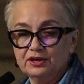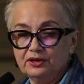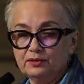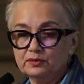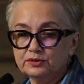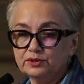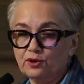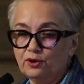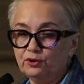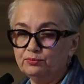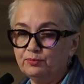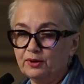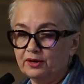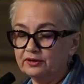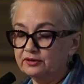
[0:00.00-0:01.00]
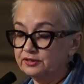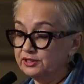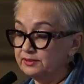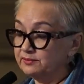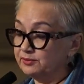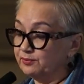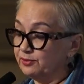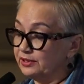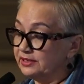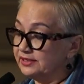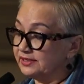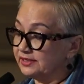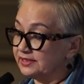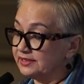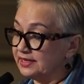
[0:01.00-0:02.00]
It was called Partnerships
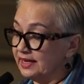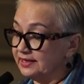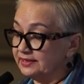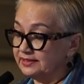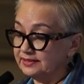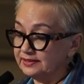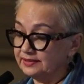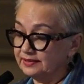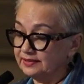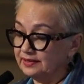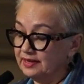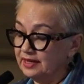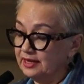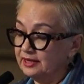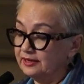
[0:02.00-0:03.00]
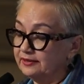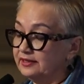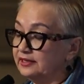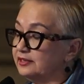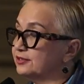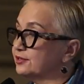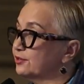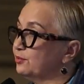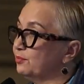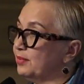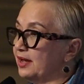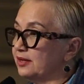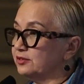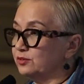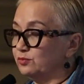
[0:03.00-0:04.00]
Breed Success. These are the
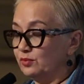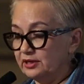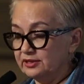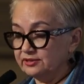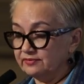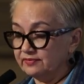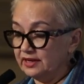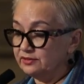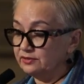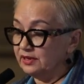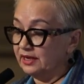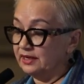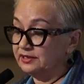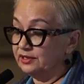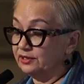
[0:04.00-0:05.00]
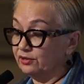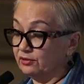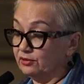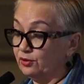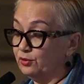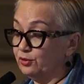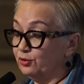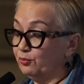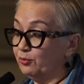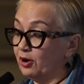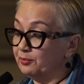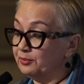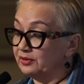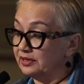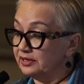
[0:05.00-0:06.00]
best ways of educating your local
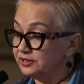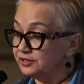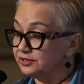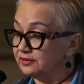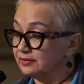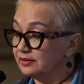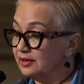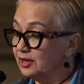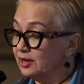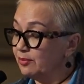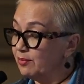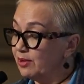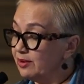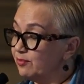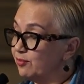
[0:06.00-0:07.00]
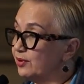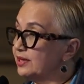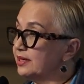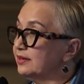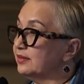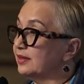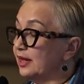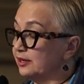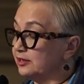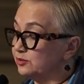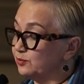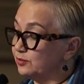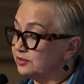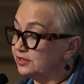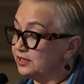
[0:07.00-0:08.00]
population by bringing the
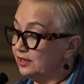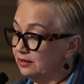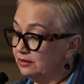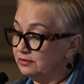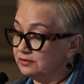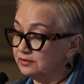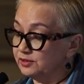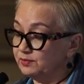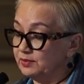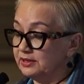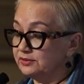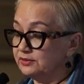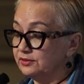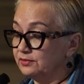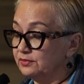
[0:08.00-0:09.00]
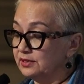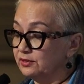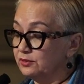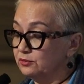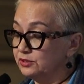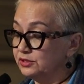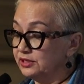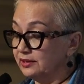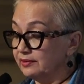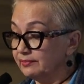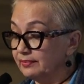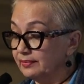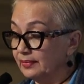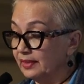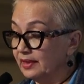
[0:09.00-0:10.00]
experts here to speak to you in
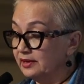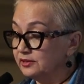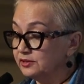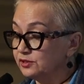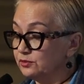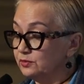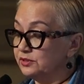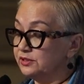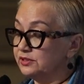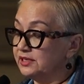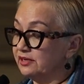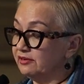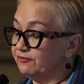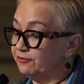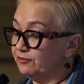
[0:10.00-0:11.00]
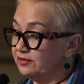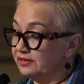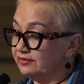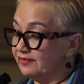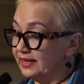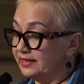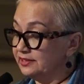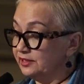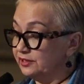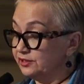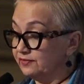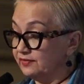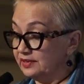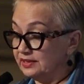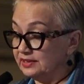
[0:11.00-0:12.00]
Kuching. So we should take full
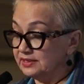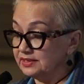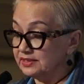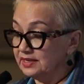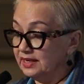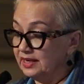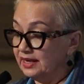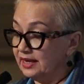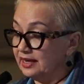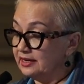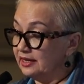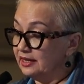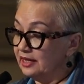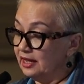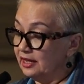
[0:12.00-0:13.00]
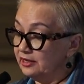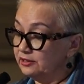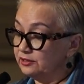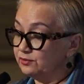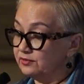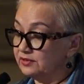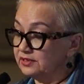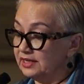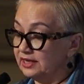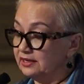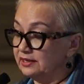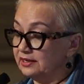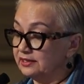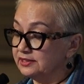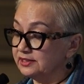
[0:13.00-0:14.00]
advantage of these and engage with the
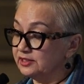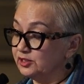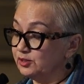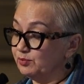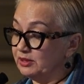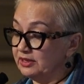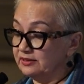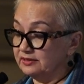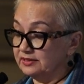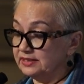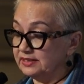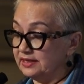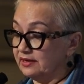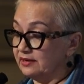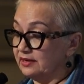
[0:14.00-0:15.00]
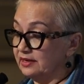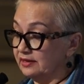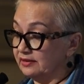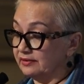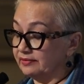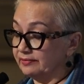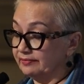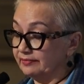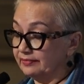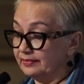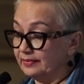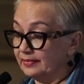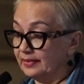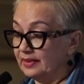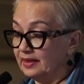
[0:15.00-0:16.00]
delegates and speakers that are here.
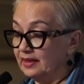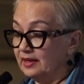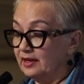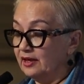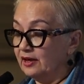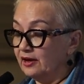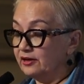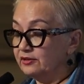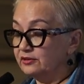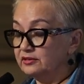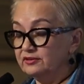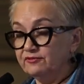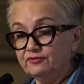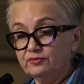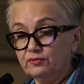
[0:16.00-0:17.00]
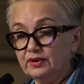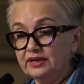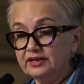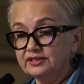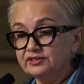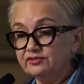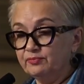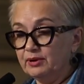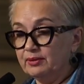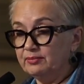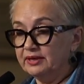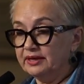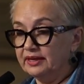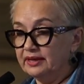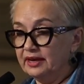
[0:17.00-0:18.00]
Other different ways of
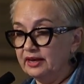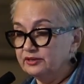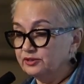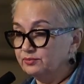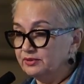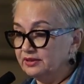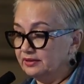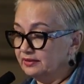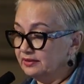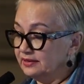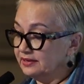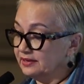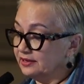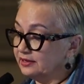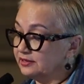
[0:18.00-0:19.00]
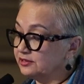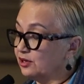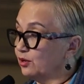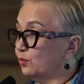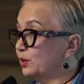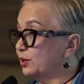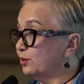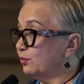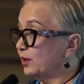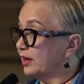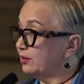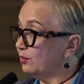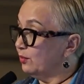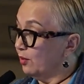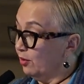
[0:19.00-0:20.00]
public engagement is our Wiggle
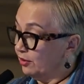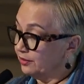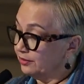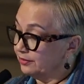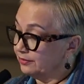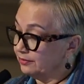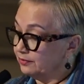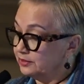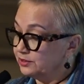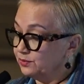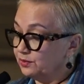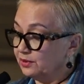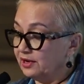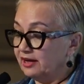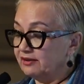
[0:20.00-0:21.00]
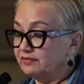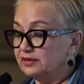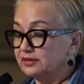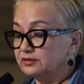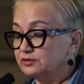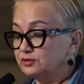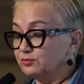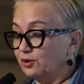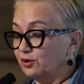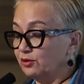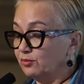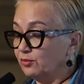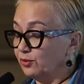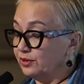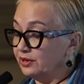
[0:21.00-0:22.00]
Waggle Walk, which we are having
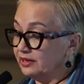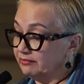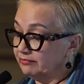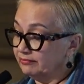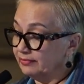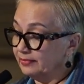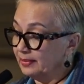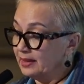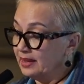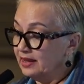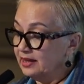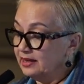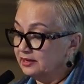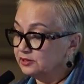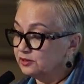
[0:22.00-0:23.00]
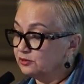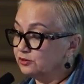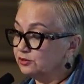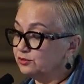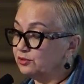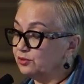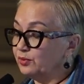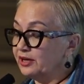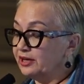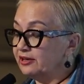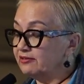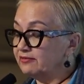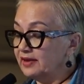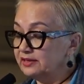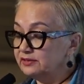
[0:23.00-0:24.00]
tomorrow morning. It's also a
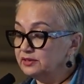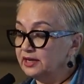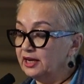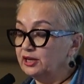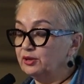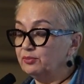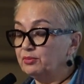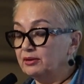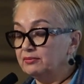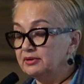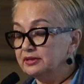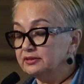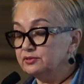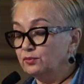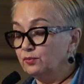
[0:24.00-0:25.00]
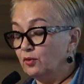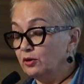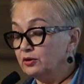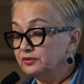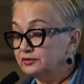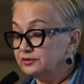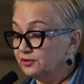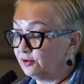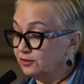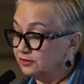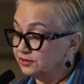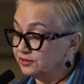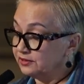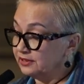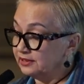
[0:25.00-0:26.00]
way of educating public to walk their
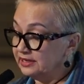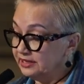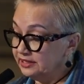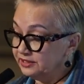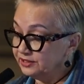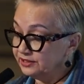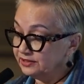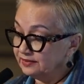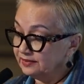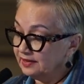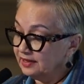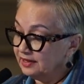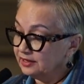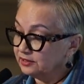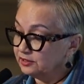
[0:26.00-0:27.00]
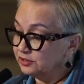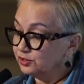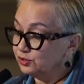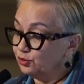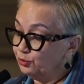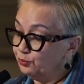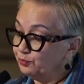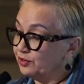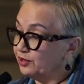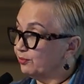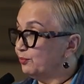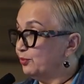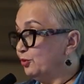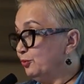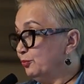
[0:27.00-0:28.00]
dogs on a leash, to scoop
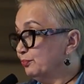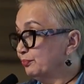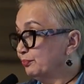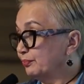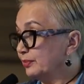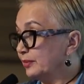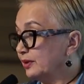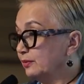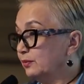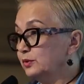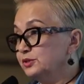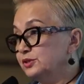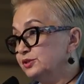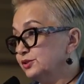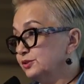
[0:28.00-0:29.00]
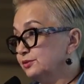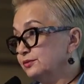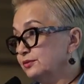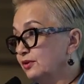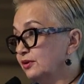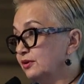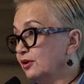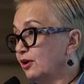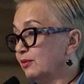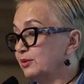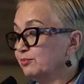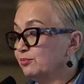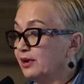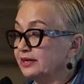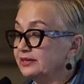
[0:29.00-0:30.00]
their poop, which is not a
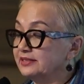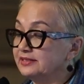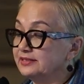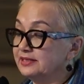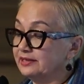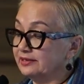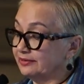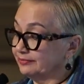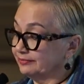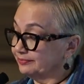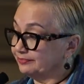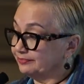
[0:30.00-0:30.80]
common practice here.